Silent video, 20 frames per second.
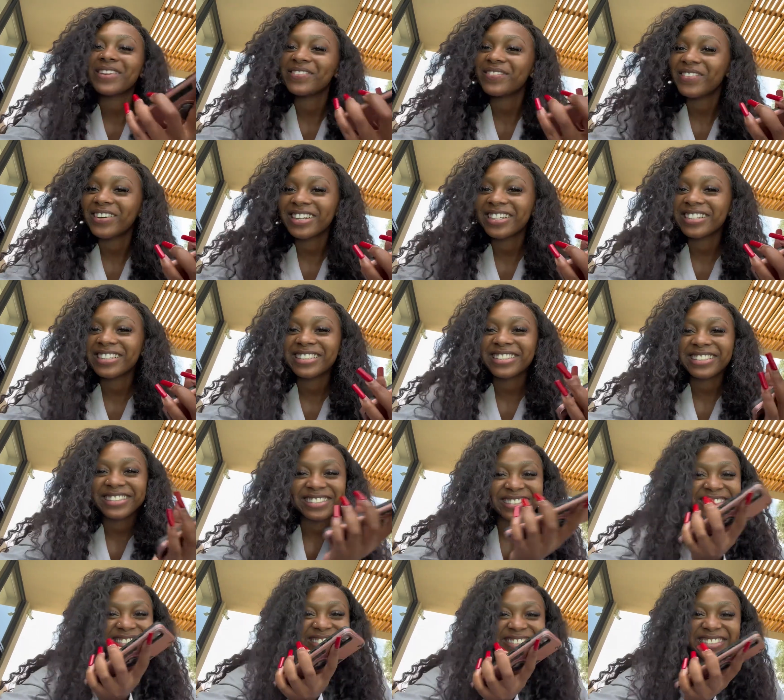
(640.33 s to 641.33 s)
But
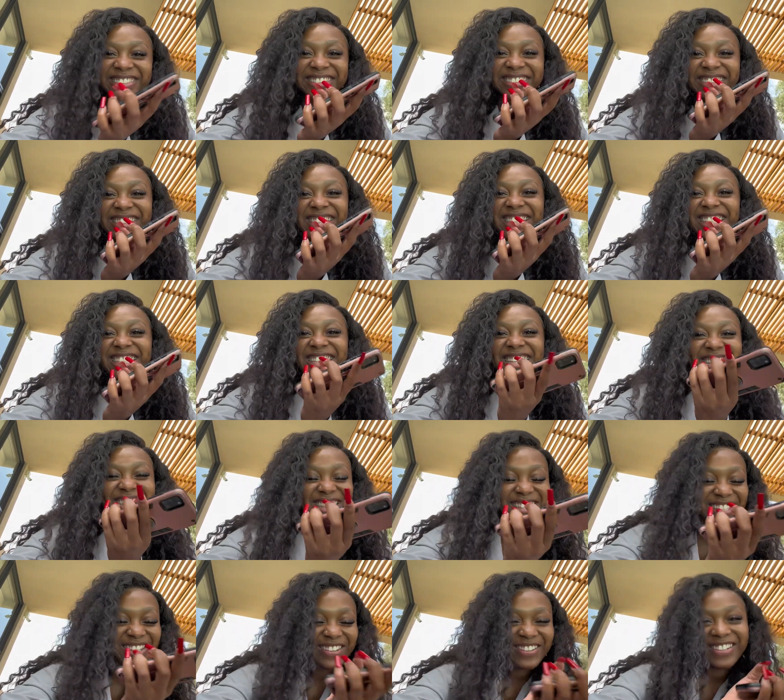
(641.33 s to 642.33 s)

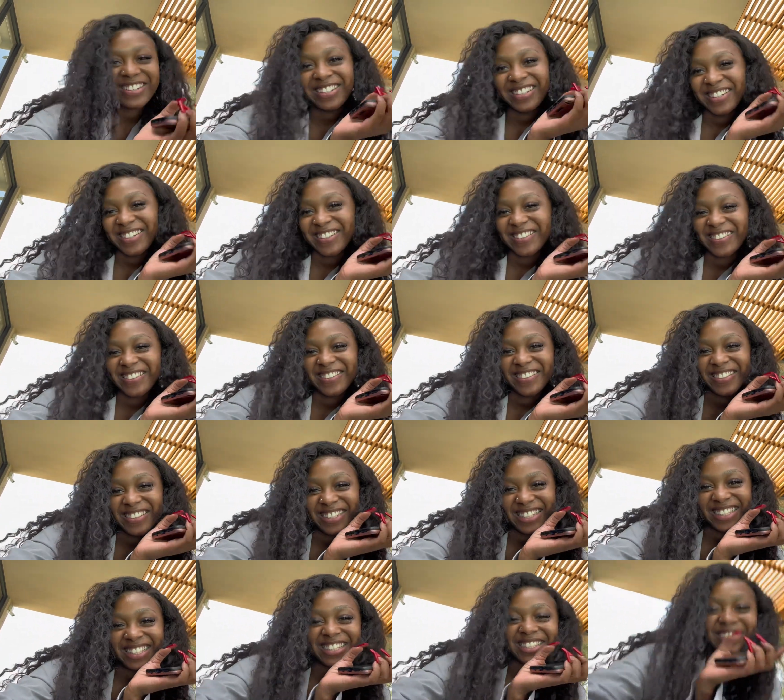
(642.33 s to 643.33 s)
it's so
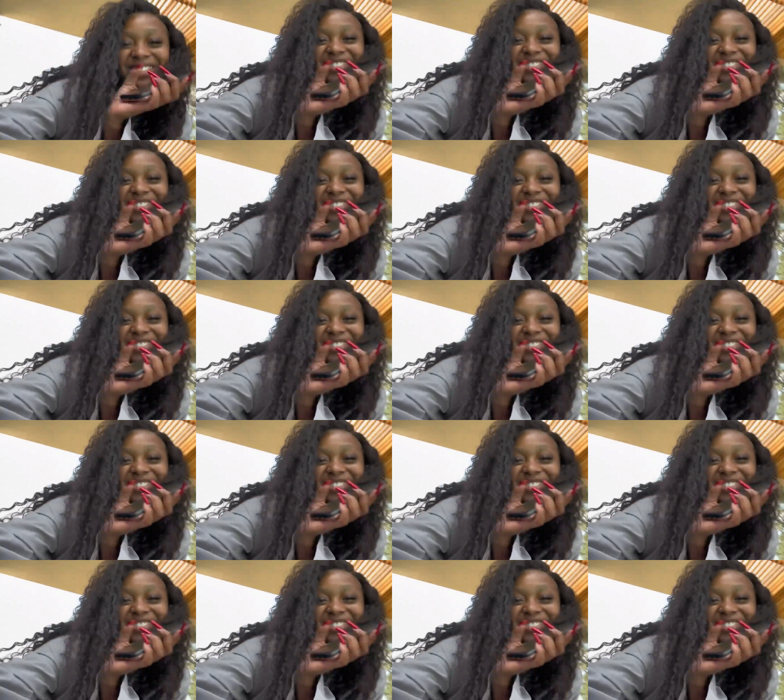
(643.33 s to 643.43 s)
cute.